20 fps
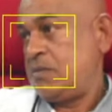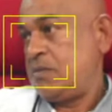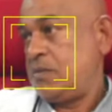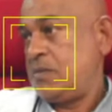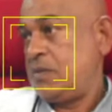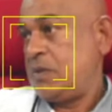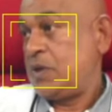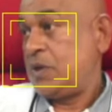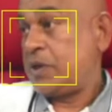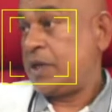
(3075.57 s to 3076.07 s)

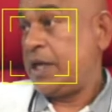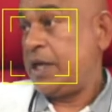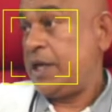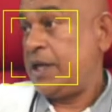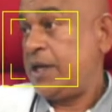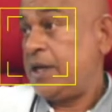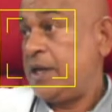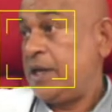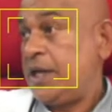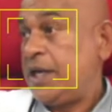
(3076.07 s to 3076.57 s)
Okay?
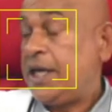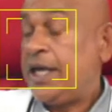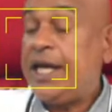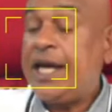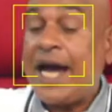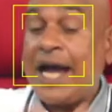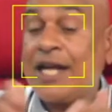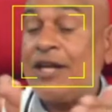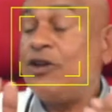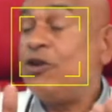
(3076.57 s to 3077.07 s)
He
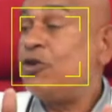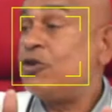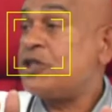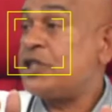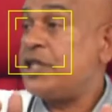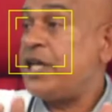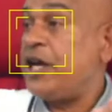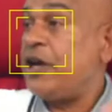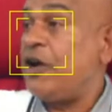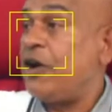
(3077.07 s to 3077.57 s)
had no
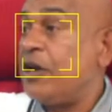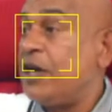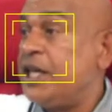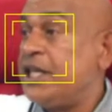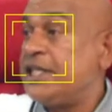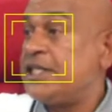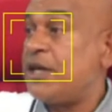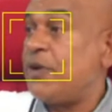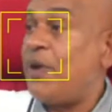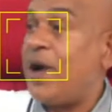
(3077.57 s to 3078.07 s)
say on
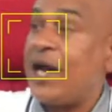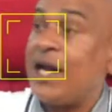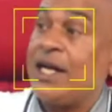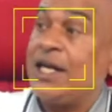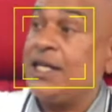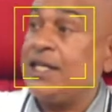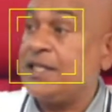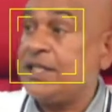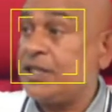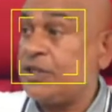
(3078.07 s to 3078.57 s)
Lisa 1 and
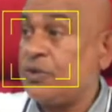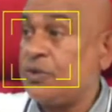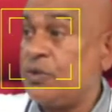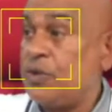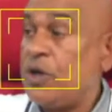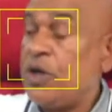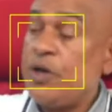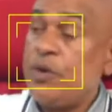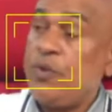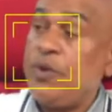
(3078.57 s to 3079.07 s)
Lisa 2.
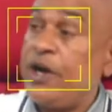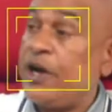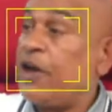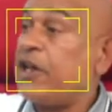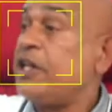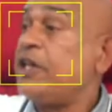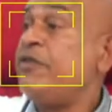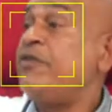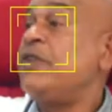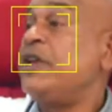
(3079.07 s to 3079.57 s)
We are not
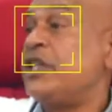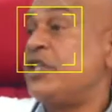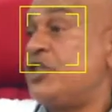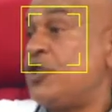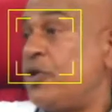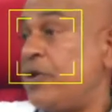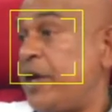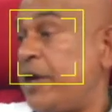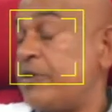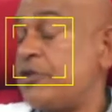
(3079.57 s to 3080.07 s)
even
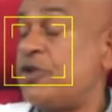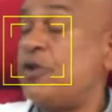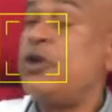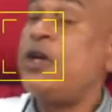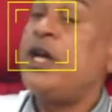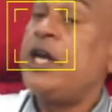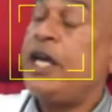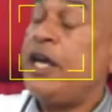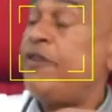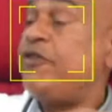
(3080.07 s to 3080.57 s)
insured. So
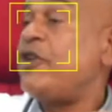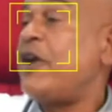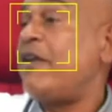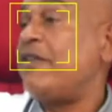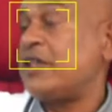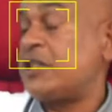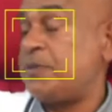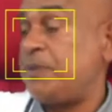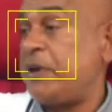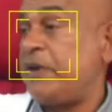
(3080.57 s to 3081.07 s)
if you have a
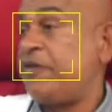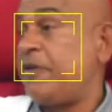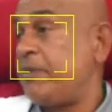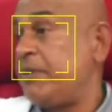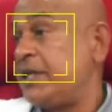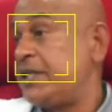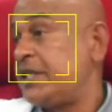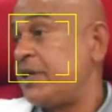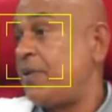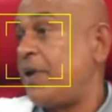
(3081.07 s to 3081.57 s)
spill from
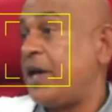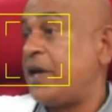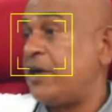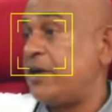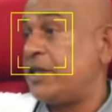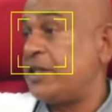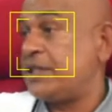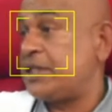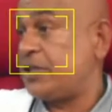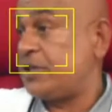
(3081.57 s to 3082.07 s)
Lisa 1 and
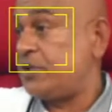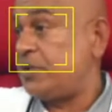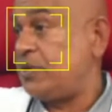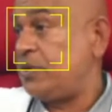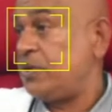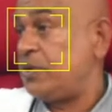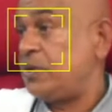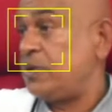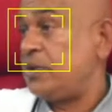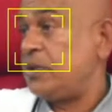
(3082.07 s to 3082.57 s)
Lisa 2,
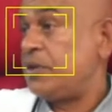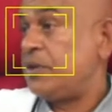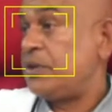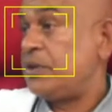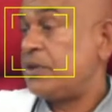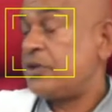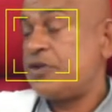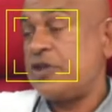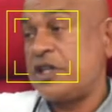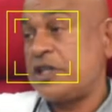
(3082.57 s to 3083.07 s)

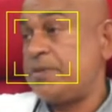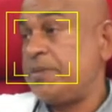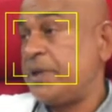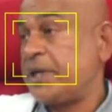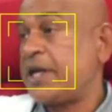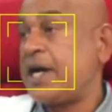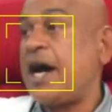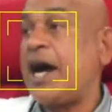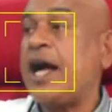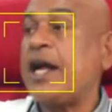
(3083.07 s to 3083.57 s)
trust me,
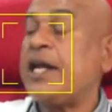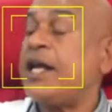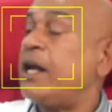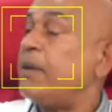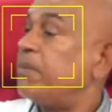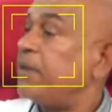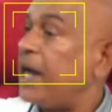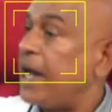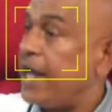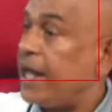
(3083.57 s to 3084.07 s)
God help
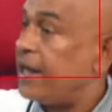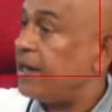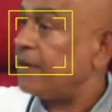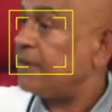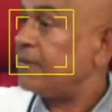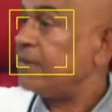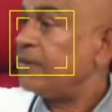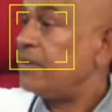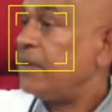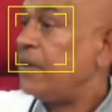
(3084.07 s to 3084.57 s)
Guyana.
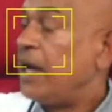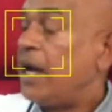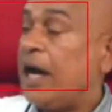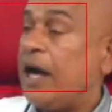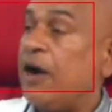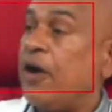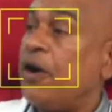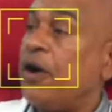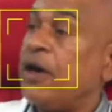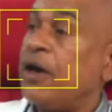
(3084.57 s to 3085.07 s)
And